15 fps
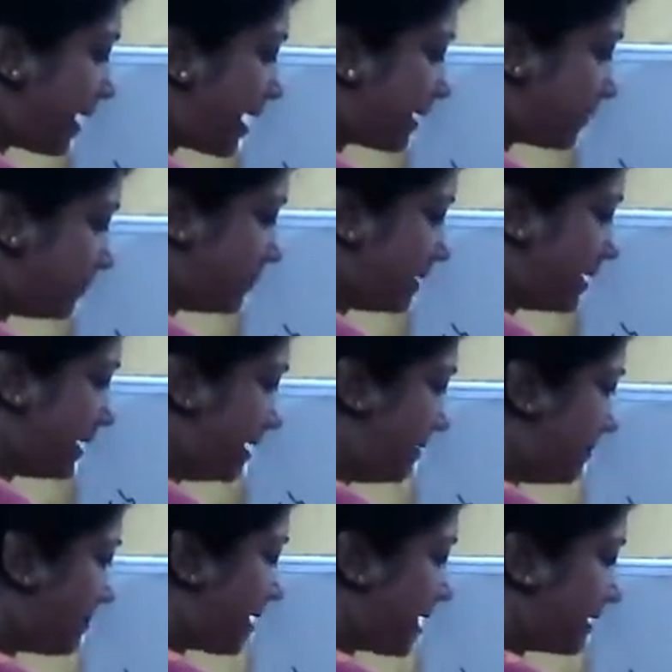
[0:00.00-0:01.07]
by b
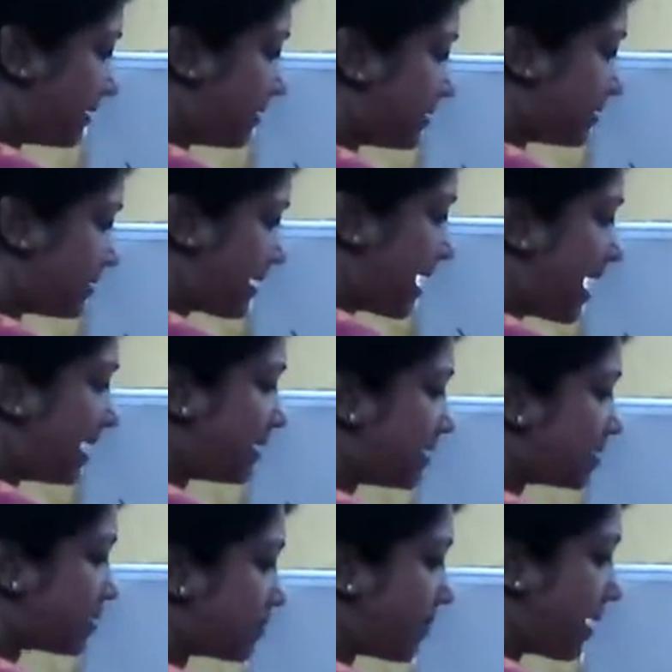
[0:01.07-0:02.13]
minus
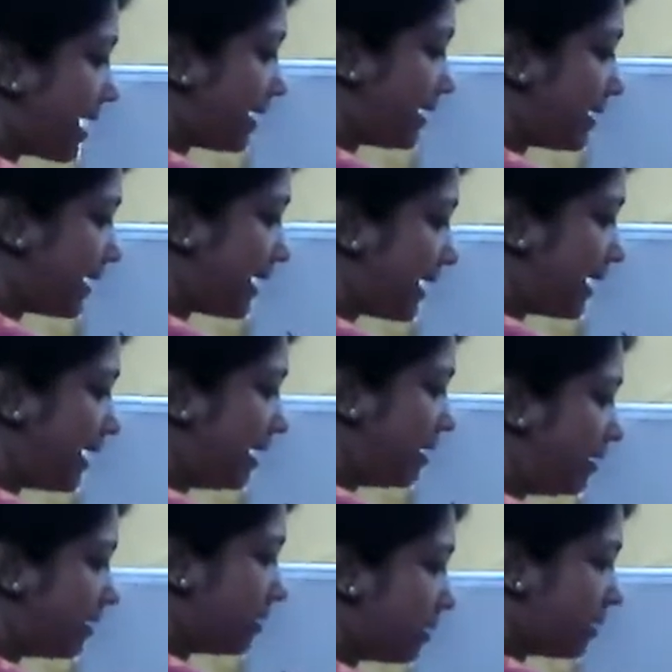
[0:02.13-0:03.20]
x by a
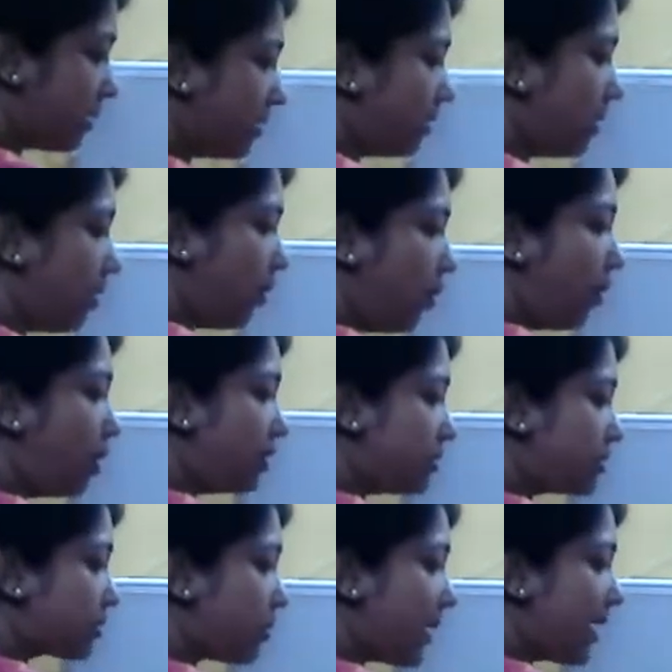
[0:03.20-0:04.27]

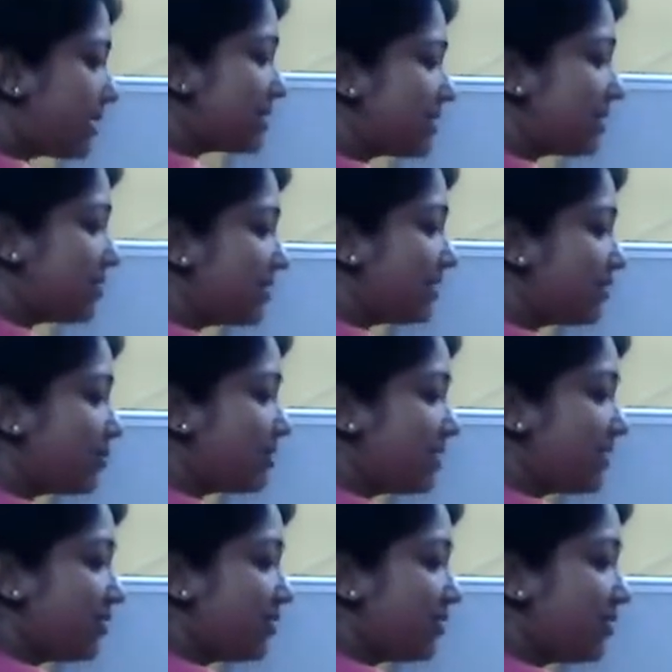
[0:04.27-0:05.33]
whole square is equal
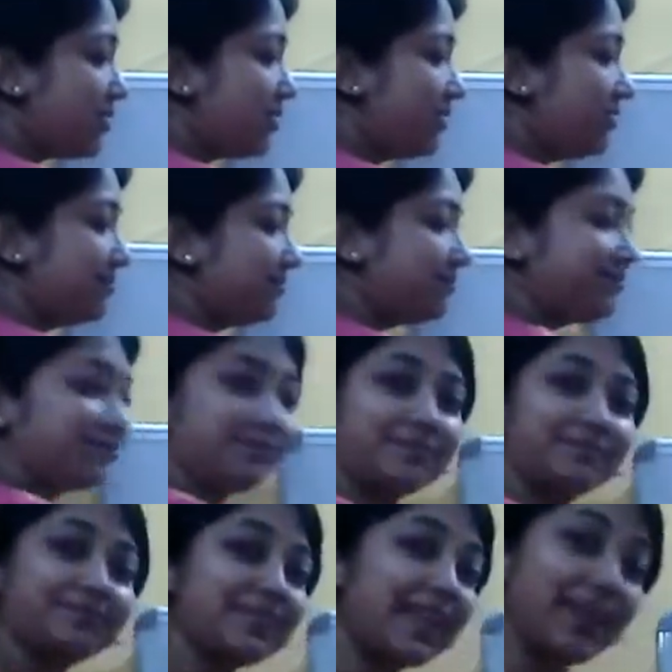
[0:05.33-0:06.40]
to 0.
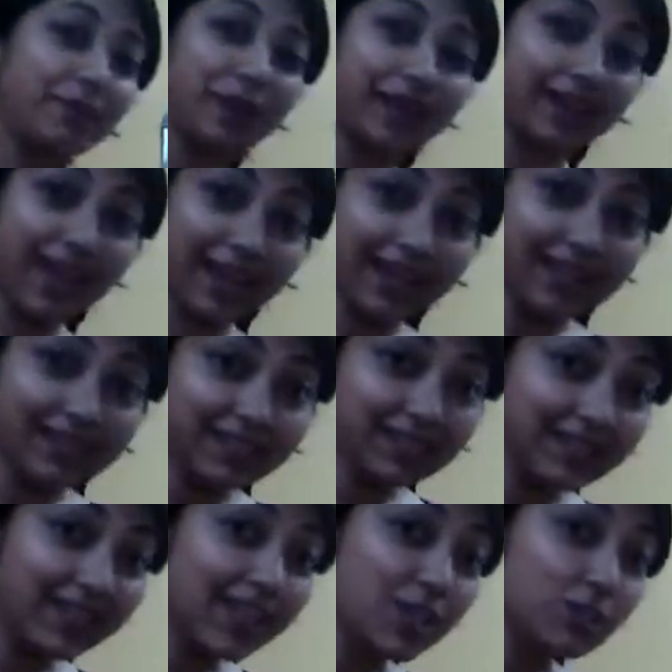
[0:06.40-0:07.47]
Am I right?
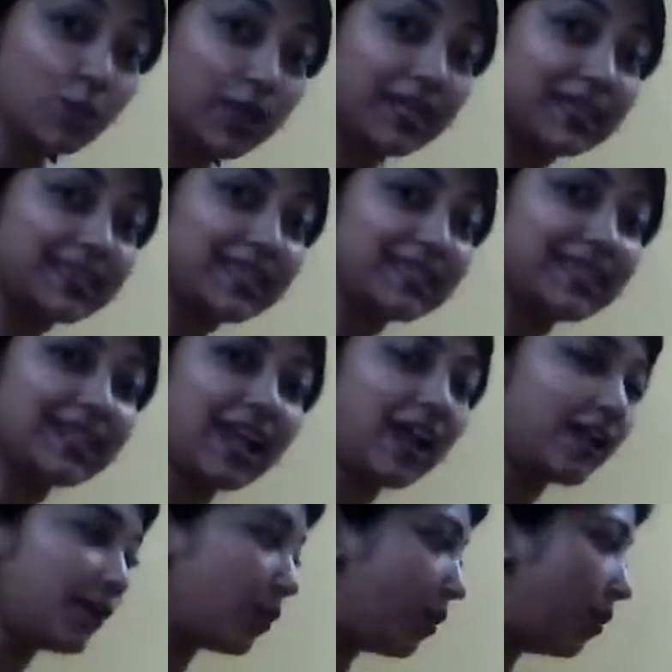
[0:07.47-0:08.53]
So in this
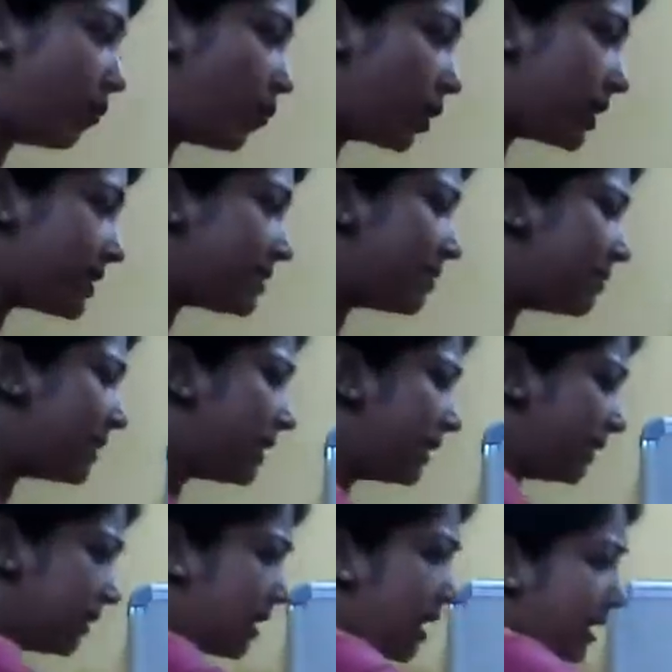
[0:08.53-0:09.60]
scenario, what is the
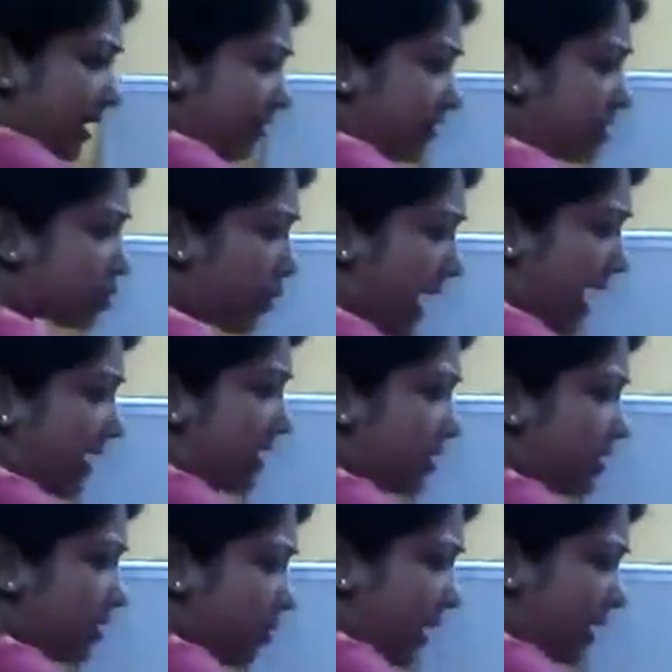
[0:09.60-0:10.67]
meaning? If the square
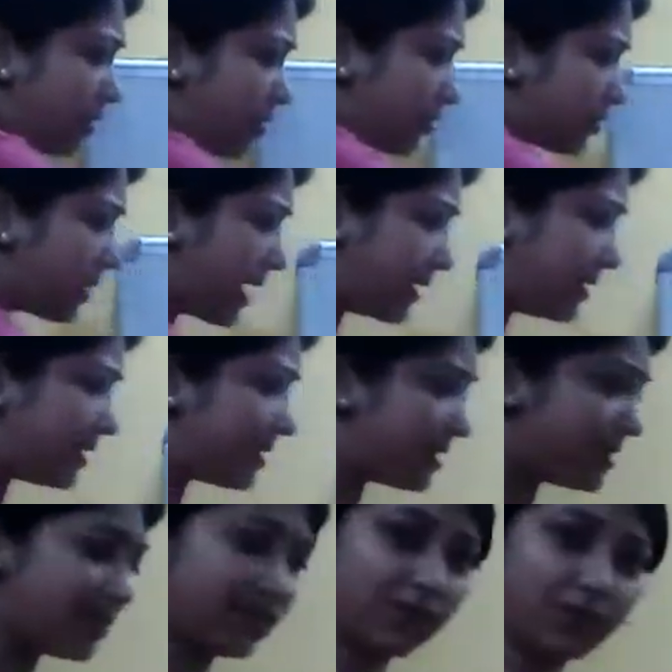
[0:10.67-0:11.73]
is 0, I can also write
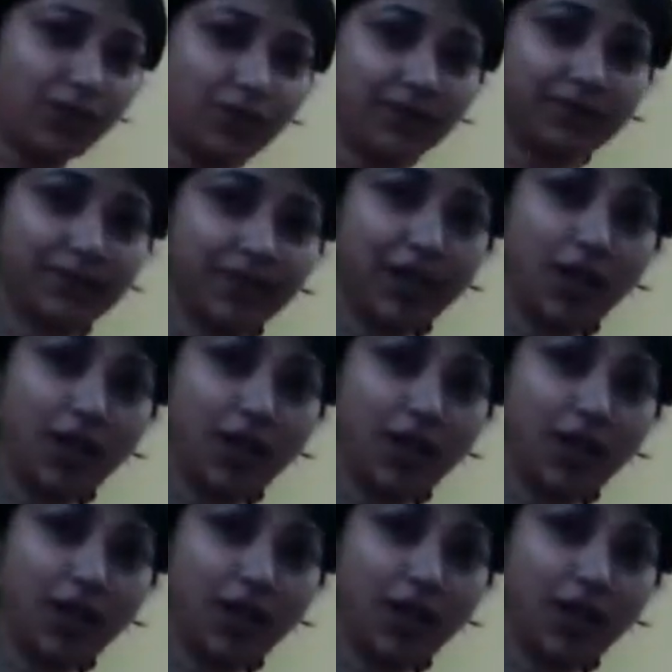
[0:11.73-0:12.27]
this is 0.